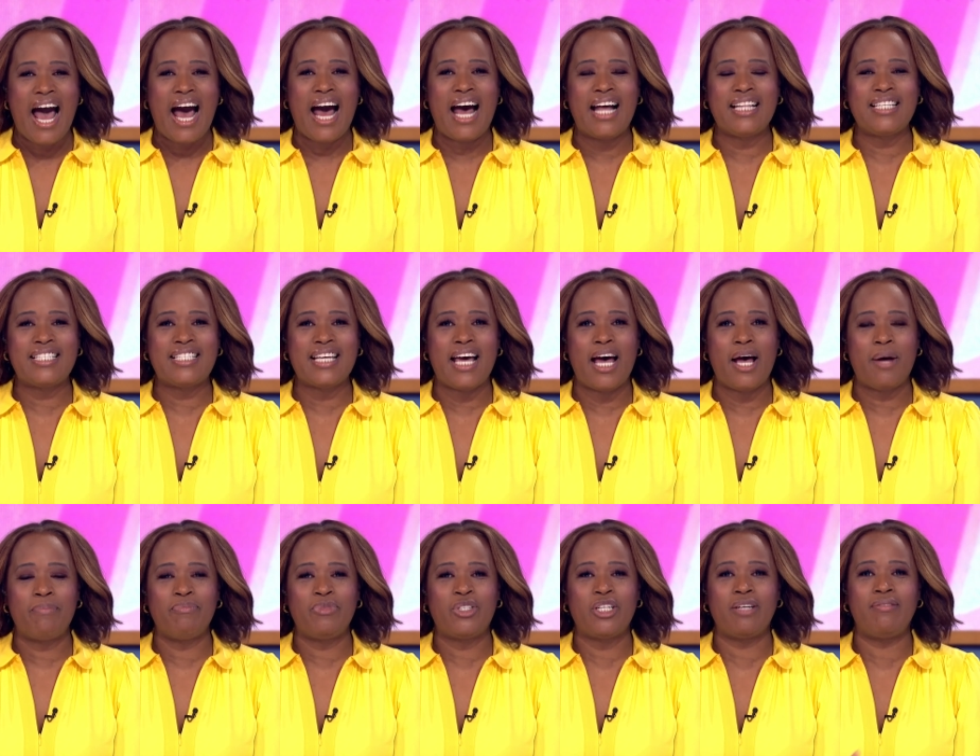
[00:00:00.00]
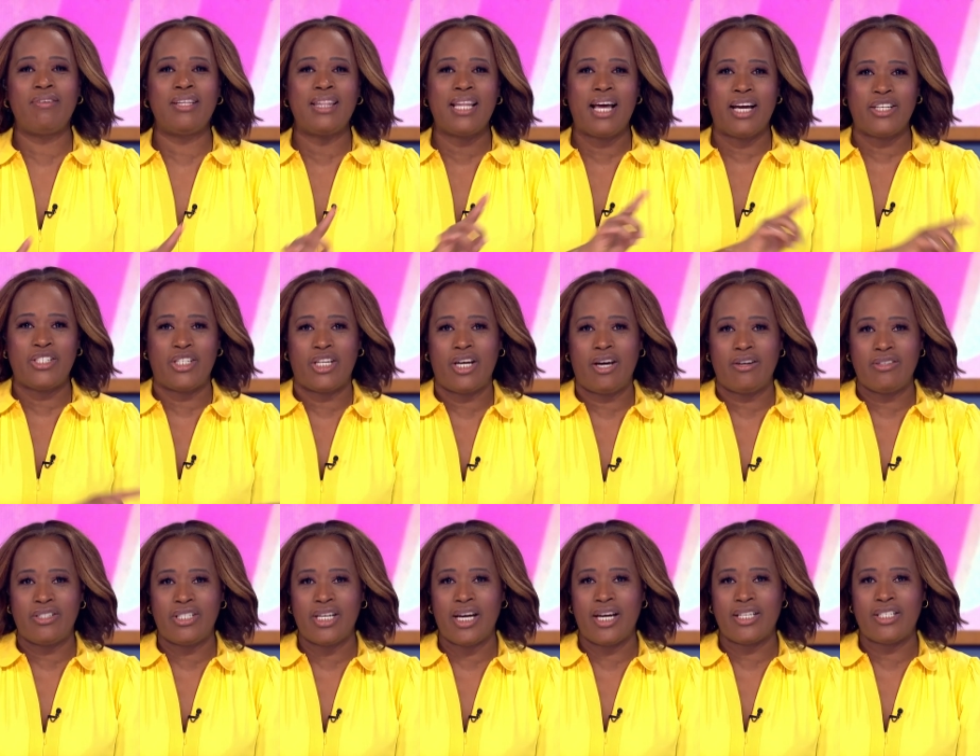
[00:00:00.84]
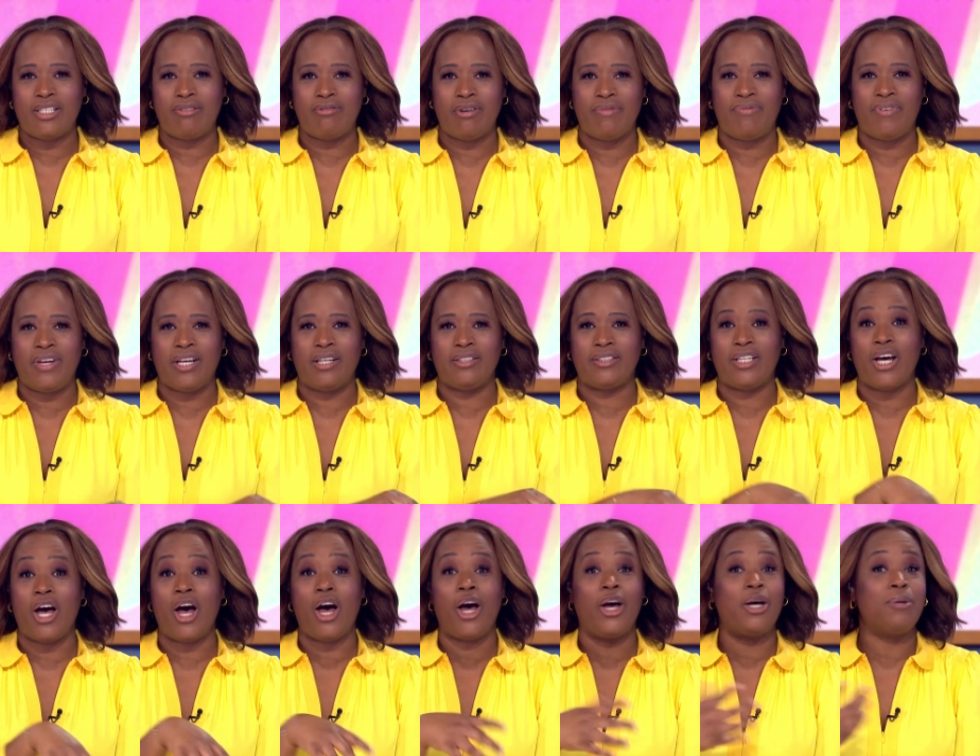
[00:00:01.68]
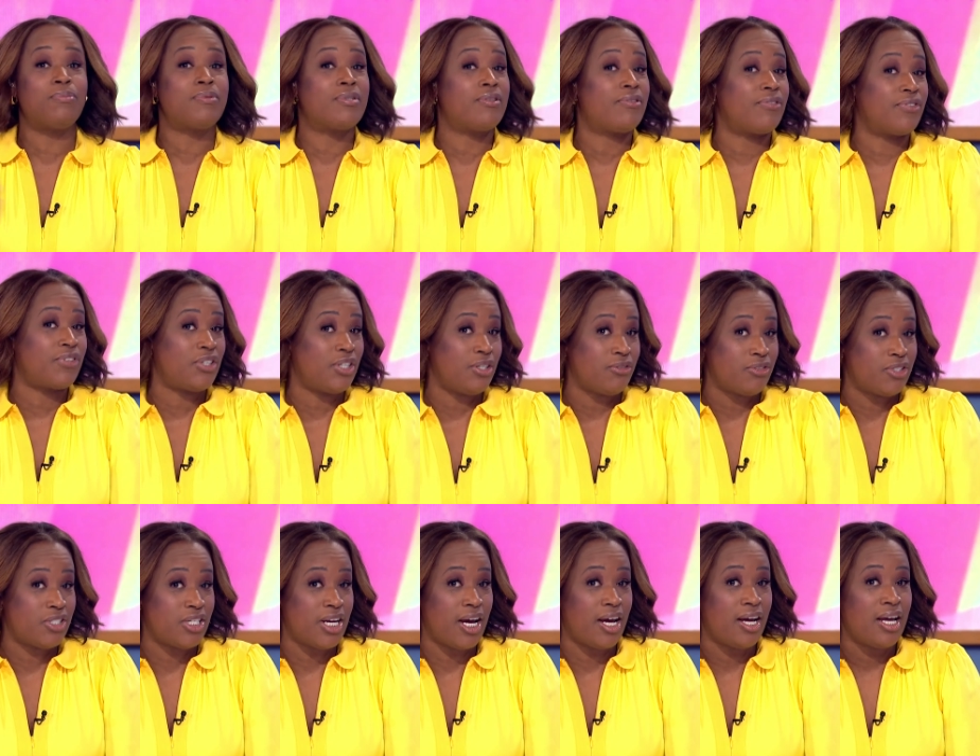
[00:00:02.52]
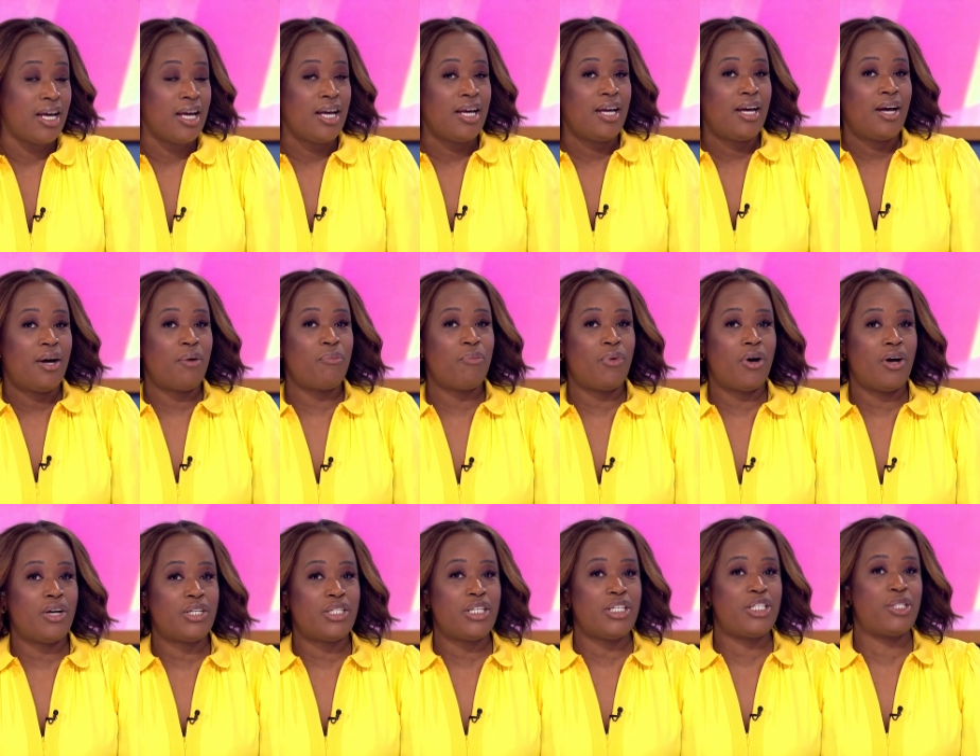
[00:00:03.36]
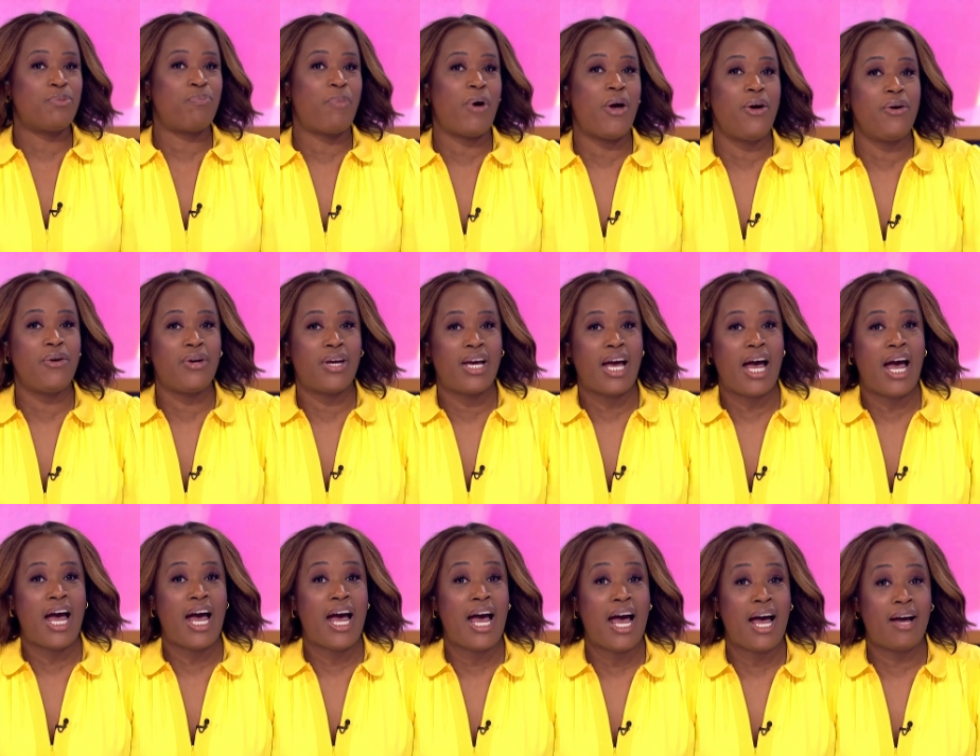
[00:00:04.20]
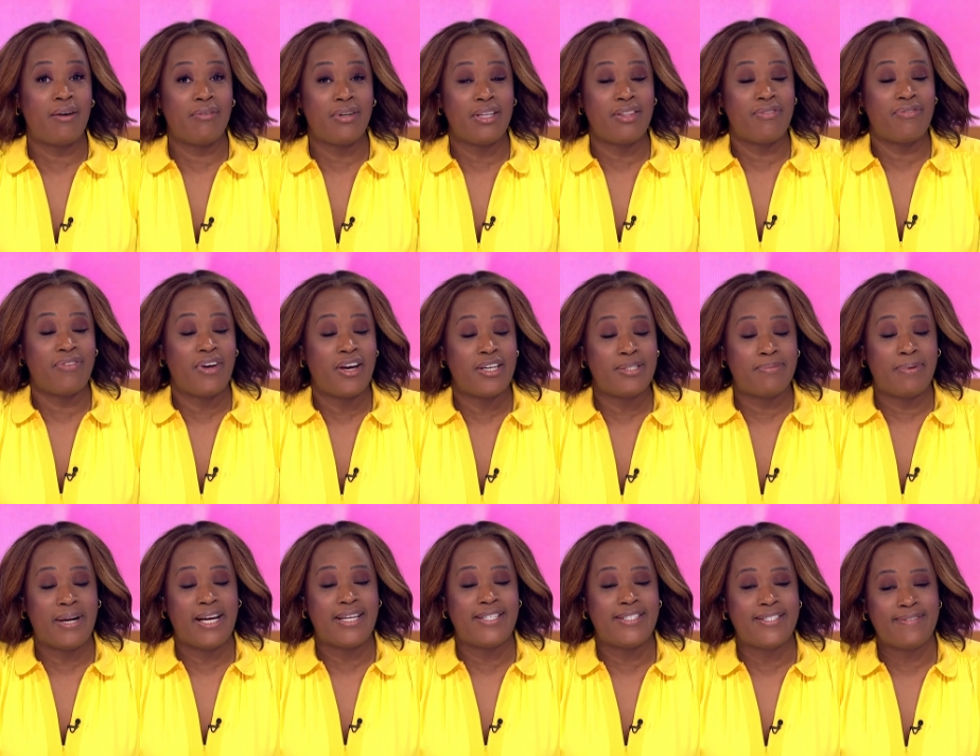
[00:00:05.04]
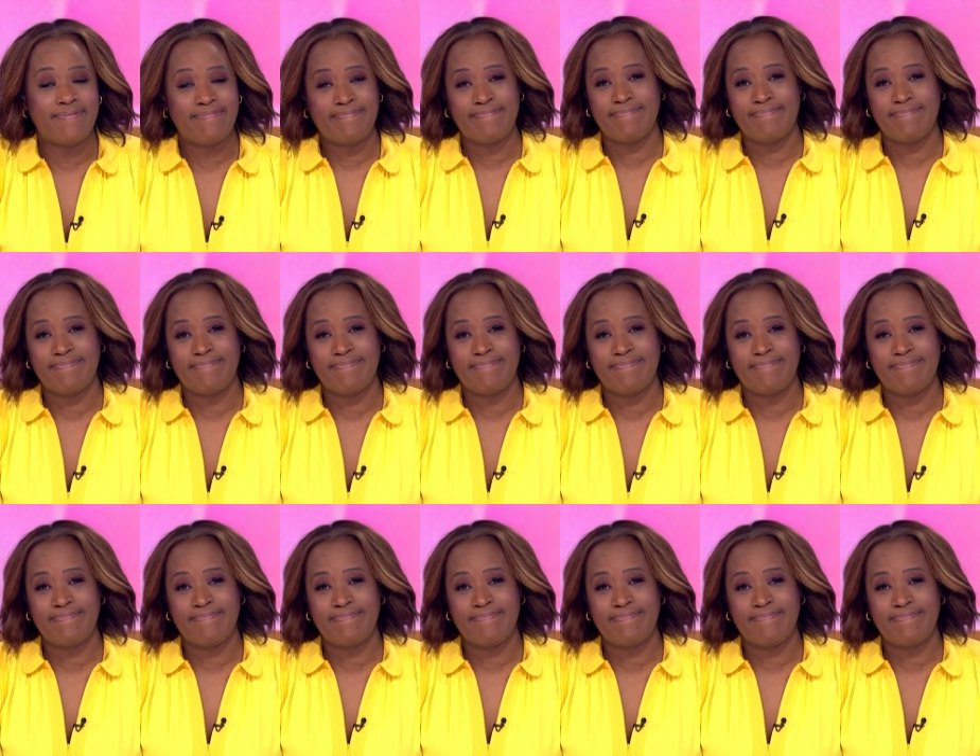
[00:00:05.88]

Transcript: And um, during that show, she actually revealed her hopes of the future and why she spoke uh, out in the first place.